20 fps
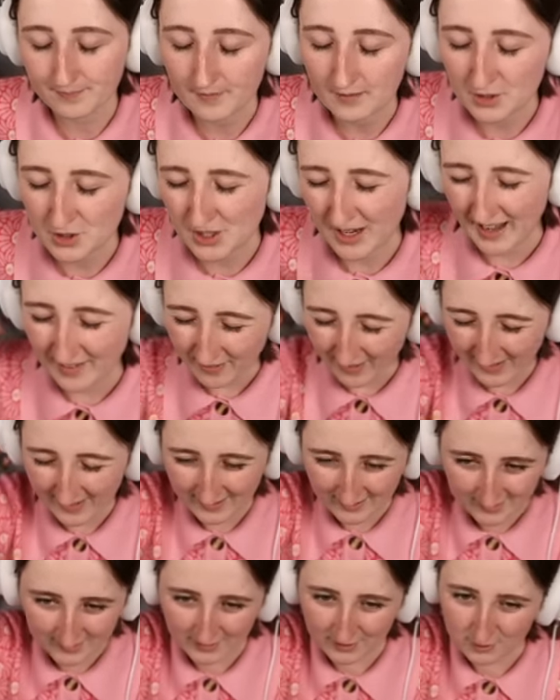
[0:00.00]
she had like a
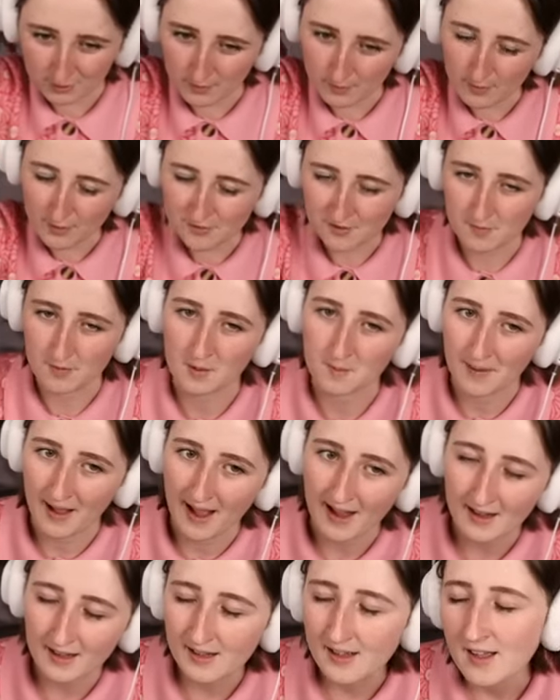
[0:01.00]
cyst removed from her
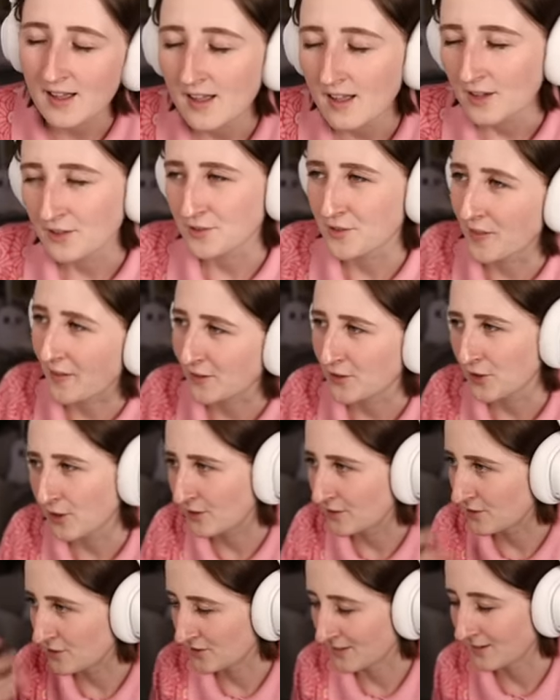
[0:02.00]
back, so they like took her
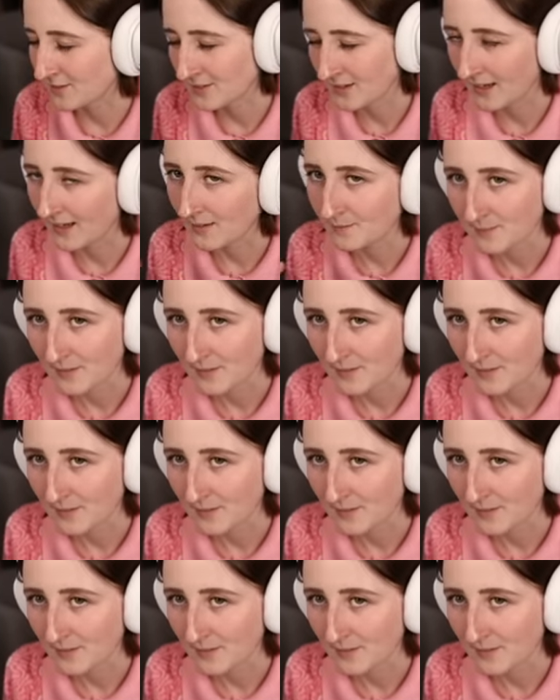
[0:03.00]
stitches out today at